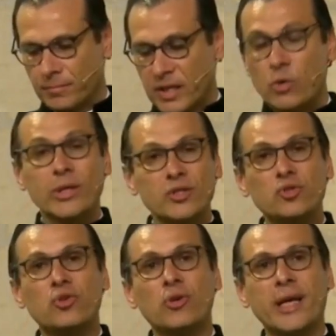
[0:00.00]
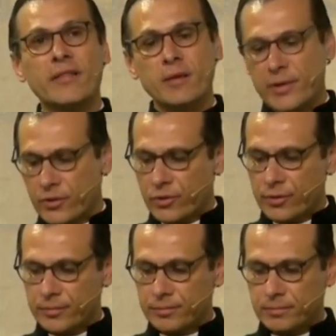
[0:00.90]
I want you to look at the mirror
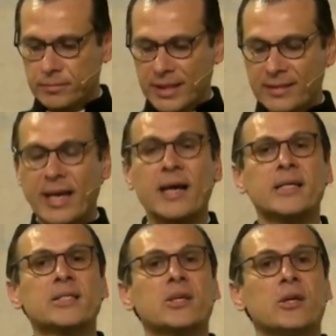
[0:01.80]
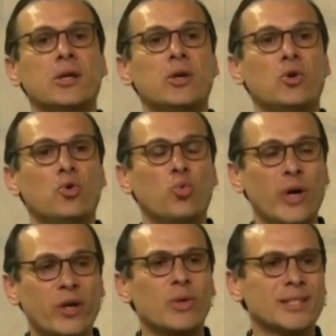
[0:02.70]
and ask,
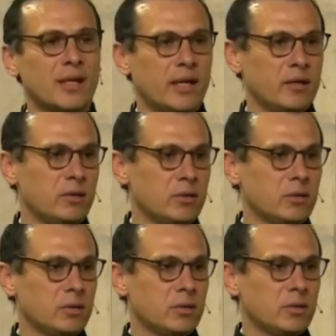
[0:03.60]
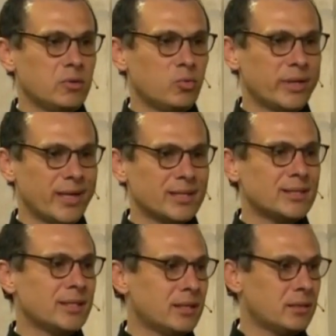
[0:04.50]
Where was I when
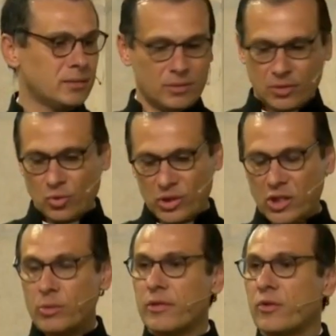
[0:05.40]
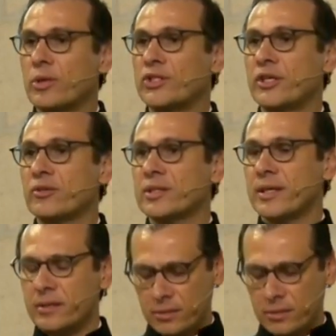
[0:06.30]
Gaza was going through a genocide?